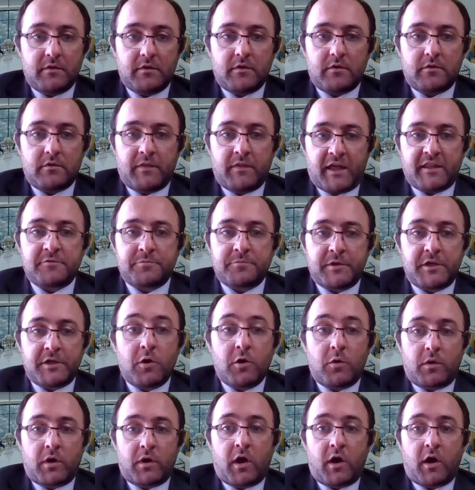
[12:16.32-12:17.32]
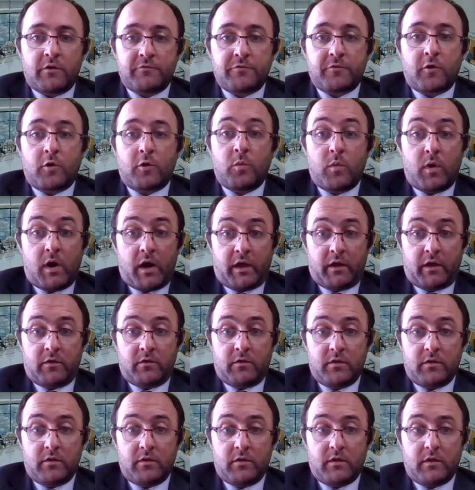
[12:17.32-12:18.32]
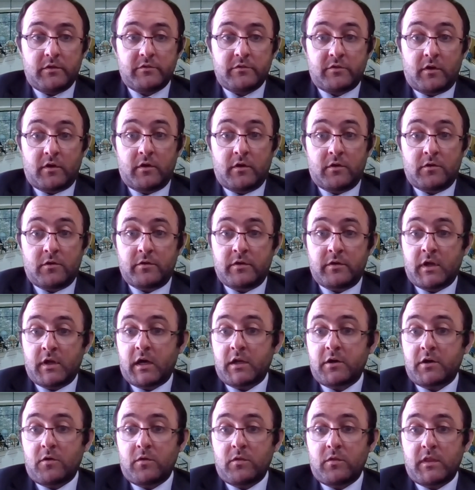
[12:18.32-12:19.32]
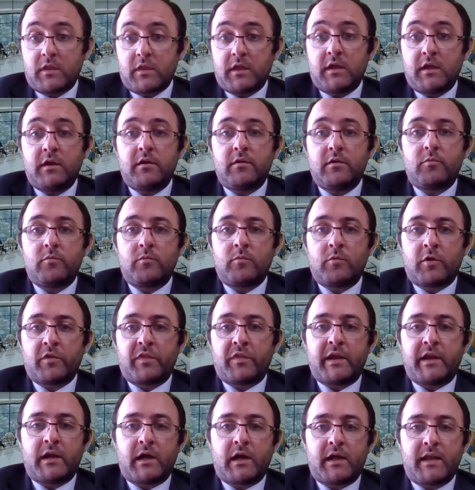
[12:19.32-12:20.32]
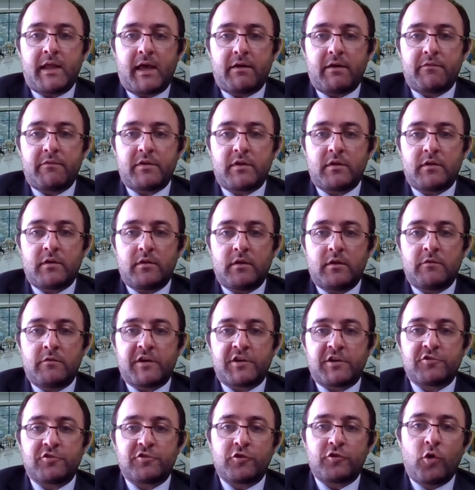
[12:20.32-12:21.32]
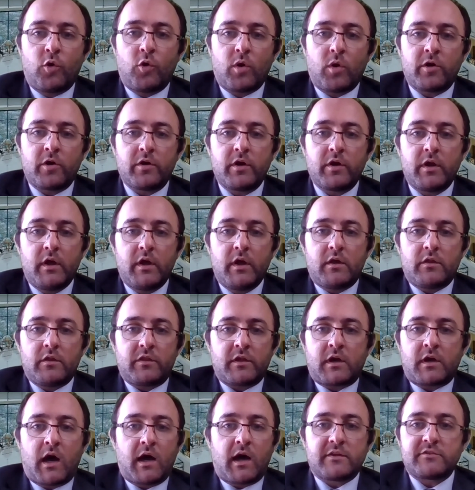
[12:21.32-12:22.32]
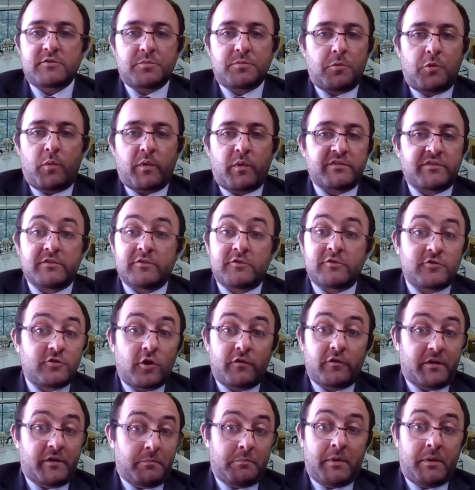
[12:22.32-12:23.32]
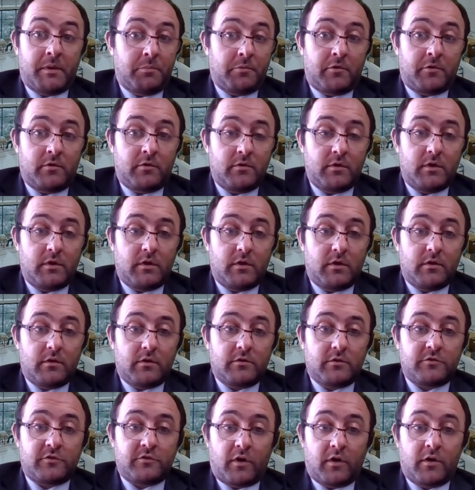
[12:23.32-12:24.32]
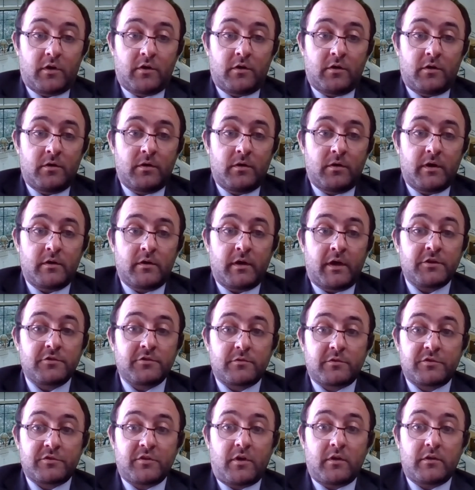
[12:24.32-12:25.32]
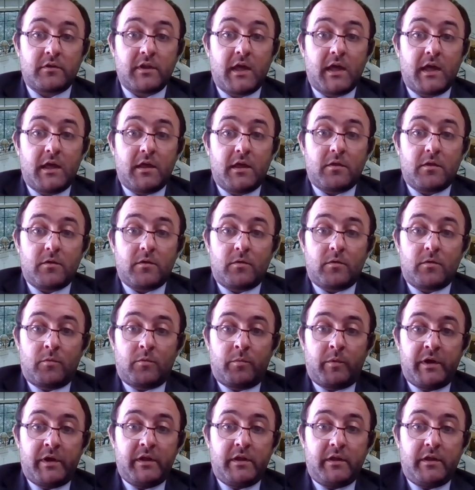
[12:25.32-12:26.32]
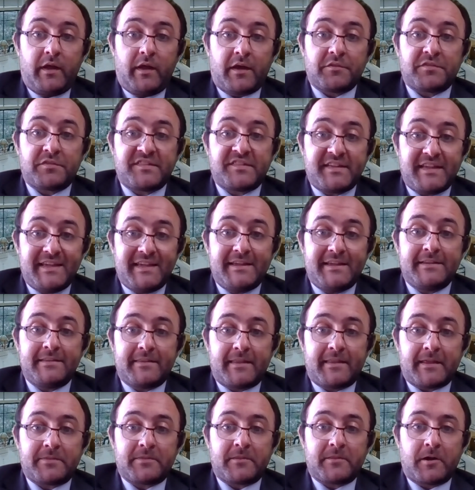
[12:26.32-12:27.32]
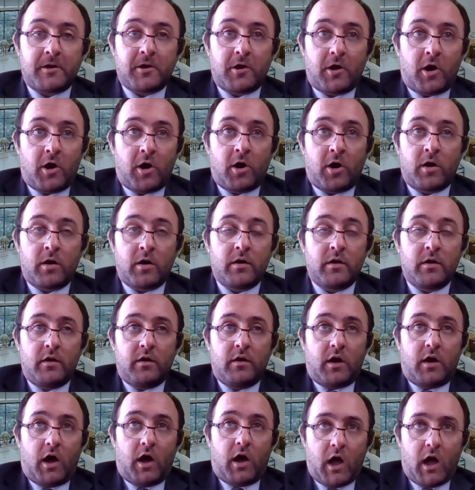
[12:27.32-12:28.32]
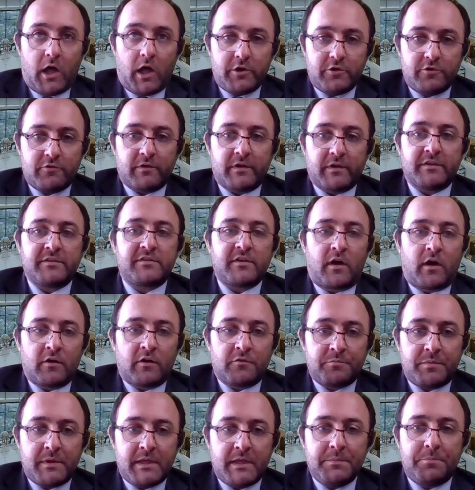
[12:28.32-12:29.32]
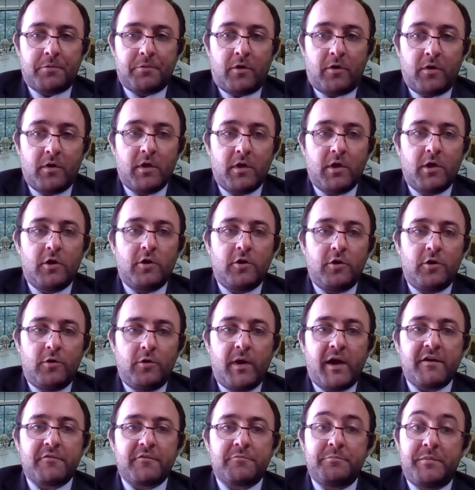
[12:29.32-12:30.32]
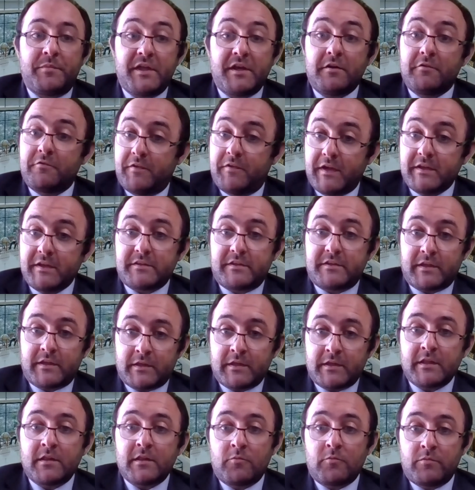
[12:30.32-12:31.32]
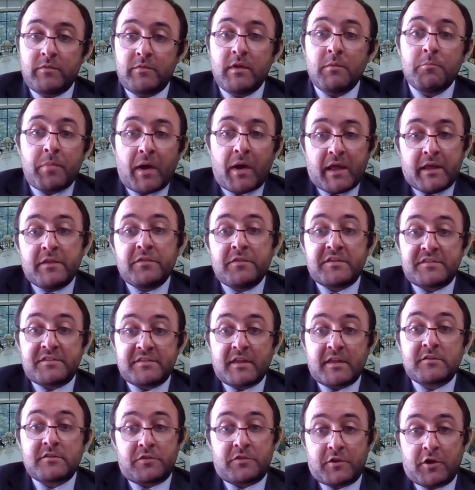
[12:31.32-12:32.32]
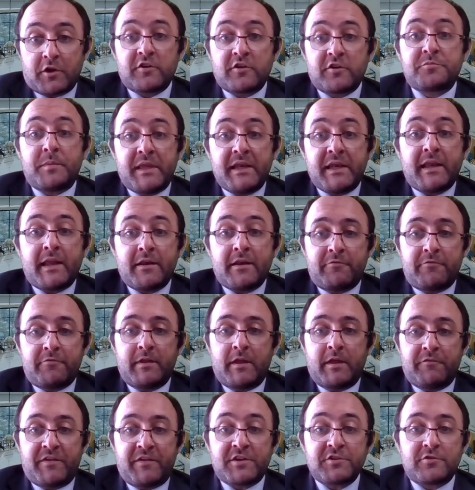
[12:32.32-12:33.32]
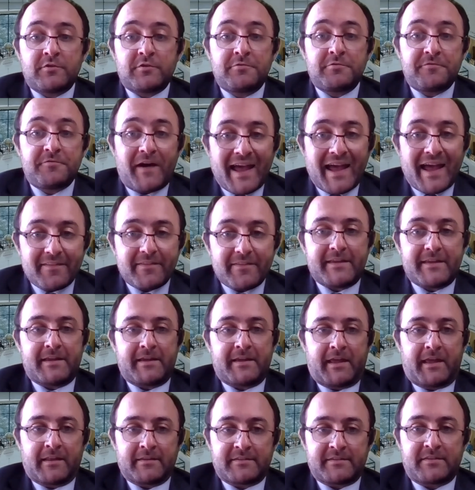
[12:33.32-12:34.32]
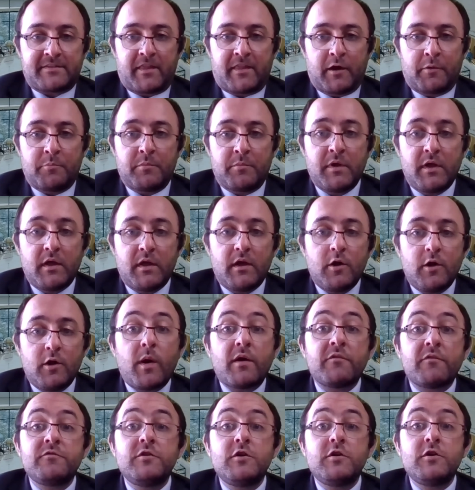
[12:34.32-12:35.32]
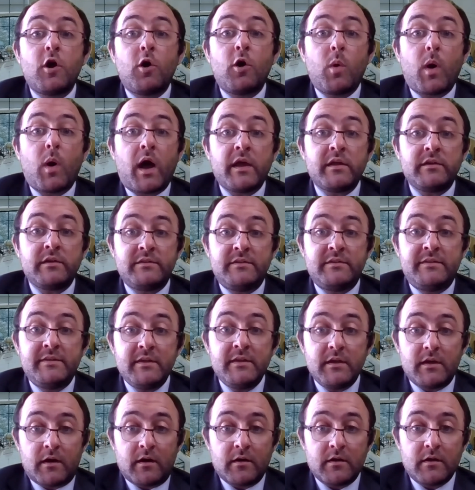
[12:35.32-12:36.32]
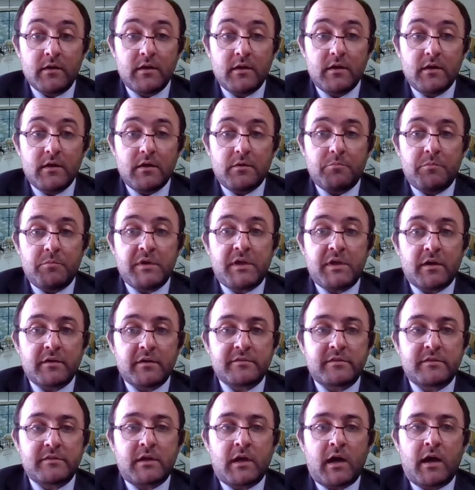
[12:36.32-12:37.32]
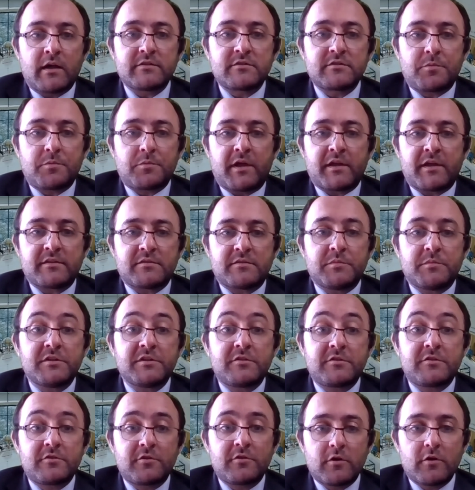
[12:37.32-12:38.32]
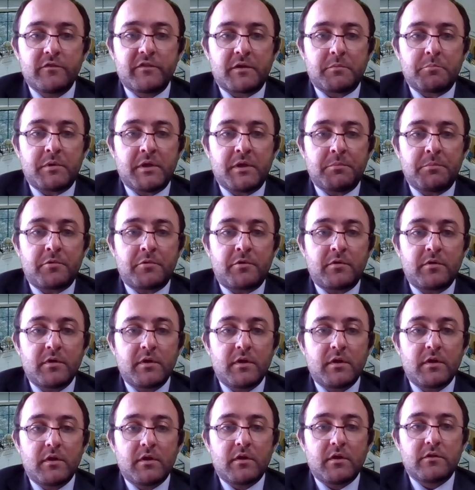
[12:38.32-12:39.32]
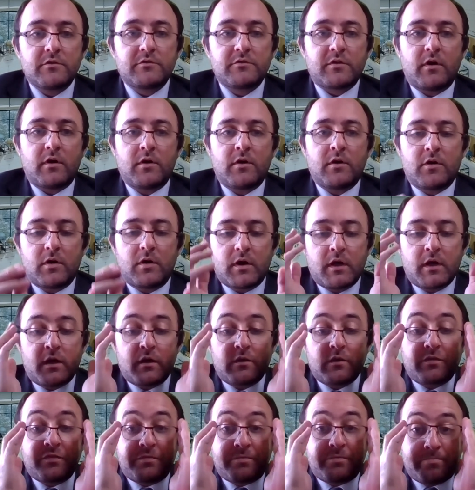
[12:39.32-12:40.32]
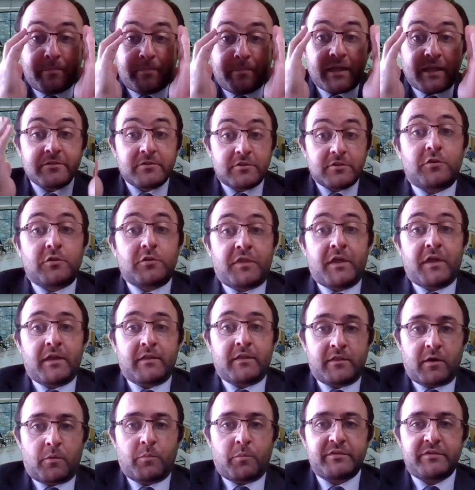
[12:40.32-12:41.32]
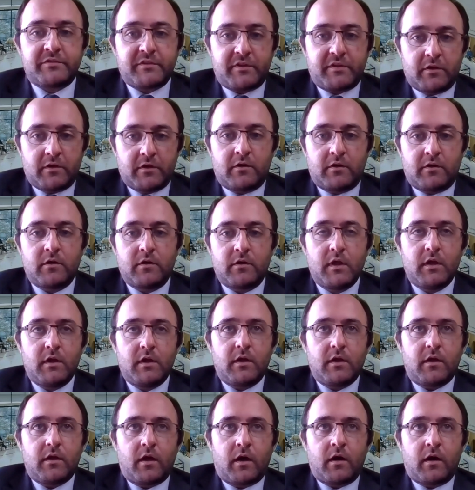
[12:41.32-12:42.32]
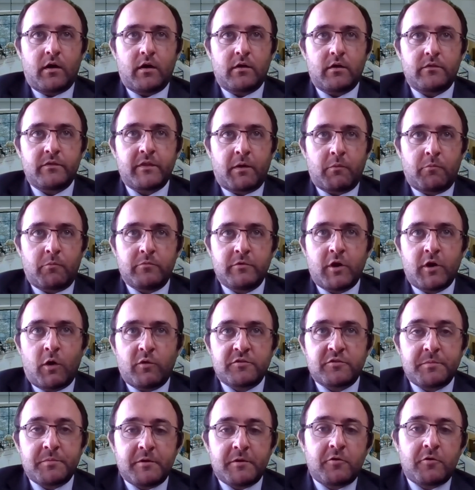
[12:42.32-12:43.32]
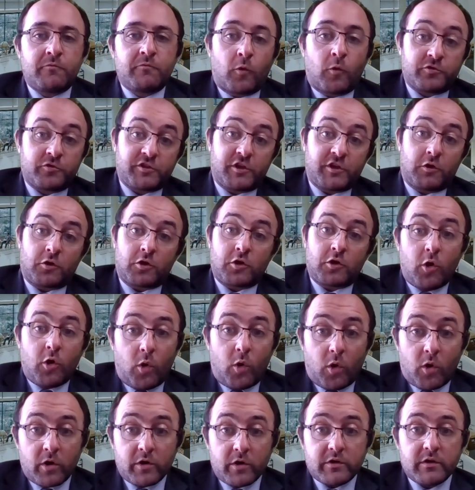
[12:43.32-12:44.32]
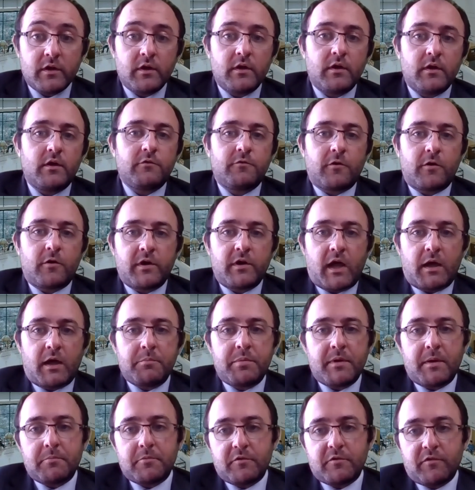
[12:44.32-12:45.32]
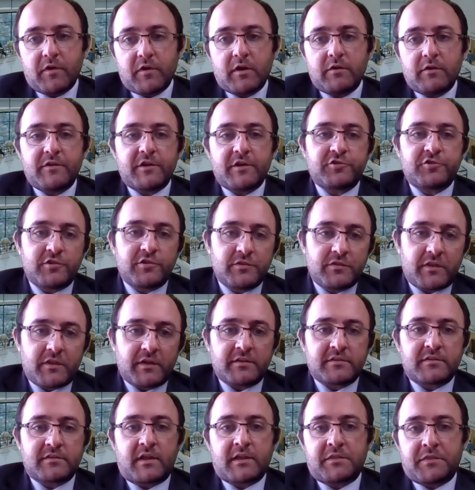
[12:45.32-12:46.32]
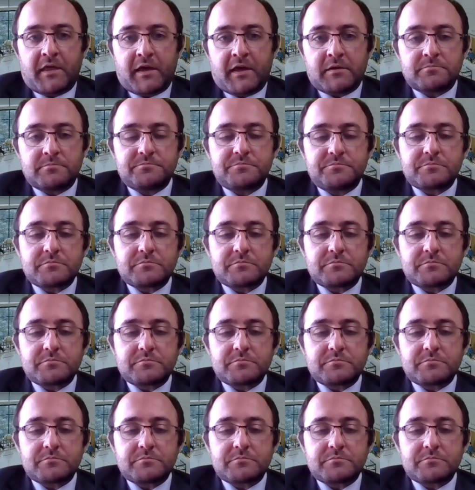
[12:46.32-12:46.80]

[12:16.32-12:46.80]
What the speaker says: That's been going on for a while. So not only were they not having eviction court, the constable wasn't serving people. So as a result, we have seen that there are hundreds of people who have been evicted, but in the sense that there has been an eviction filing against them who have no idea because the constable hasn't been serving people. So that's a thing that we still, that no one's being forced to go to court for non-payment of rent eviction, things like that.